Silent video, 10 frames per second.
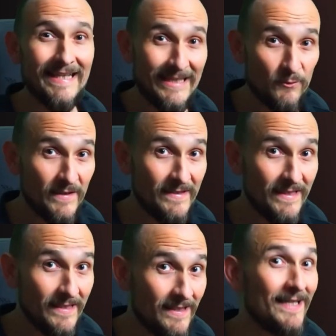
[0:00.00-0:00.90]
no
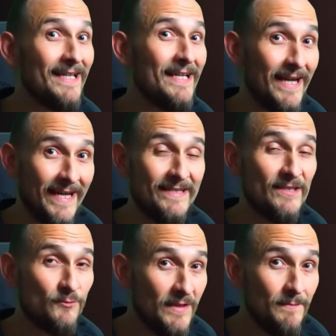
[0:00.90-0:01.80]
streamer is just going to
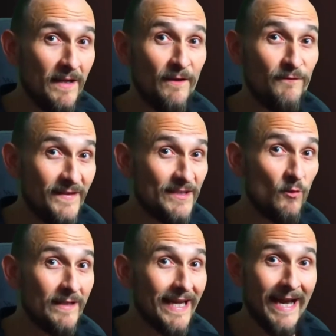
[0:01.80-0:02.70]
randomly DM
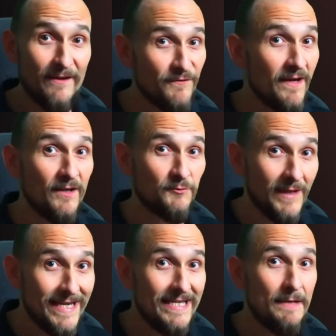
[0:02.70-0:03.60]
you and say,
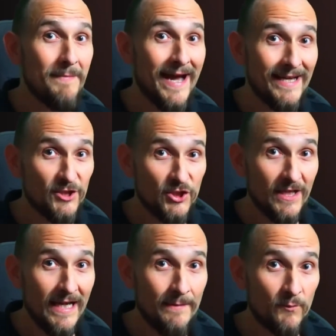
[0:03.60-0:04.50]
"Congrats, you've
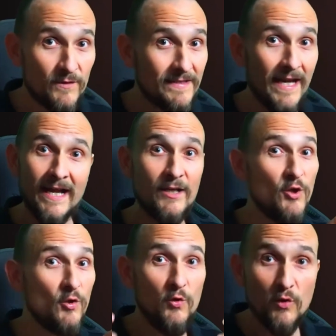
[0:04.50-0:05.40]
just won
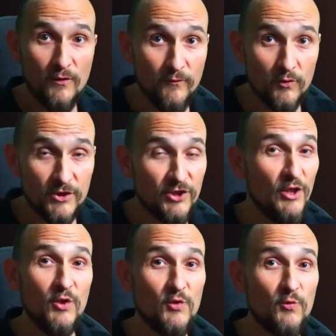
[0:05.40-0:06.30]
something."
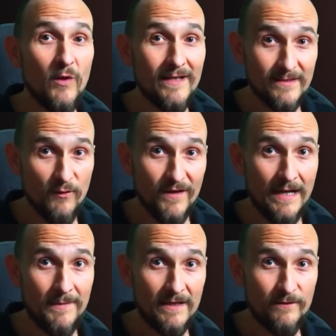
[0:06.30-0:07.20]
Always look
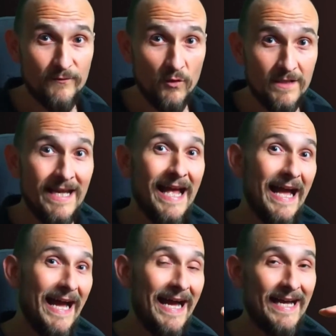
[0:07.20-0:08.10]
carefully at messages on
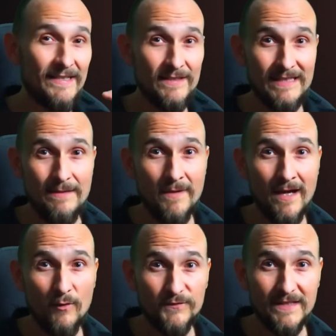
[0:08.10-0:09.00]
Discord. Where are
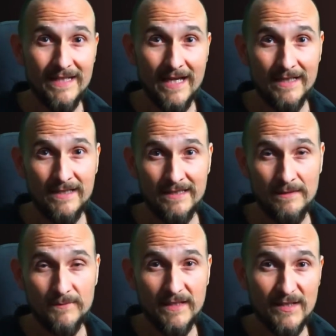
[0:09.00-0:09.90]
they coming from?
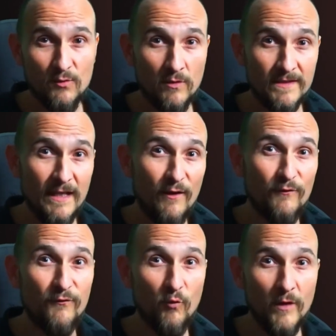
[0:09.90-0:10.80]
And
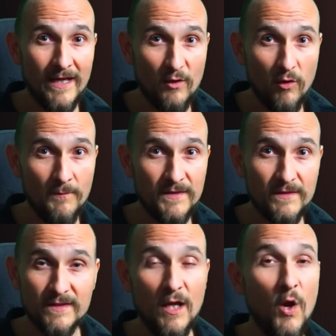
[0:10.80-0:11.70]
ideally,
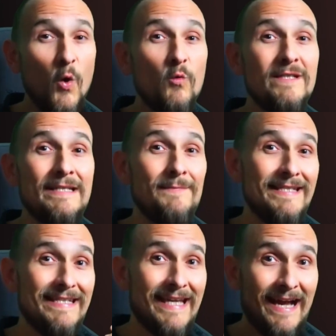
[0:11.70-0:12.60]
set your
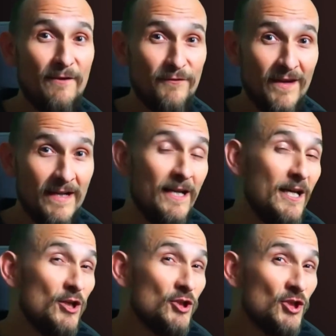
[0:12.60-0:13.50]
Discord privacy
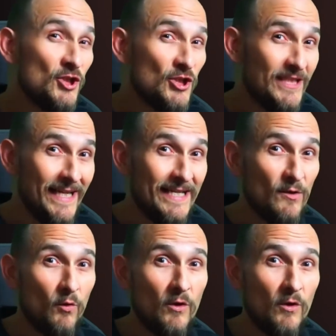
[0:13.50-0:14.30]
settings properly.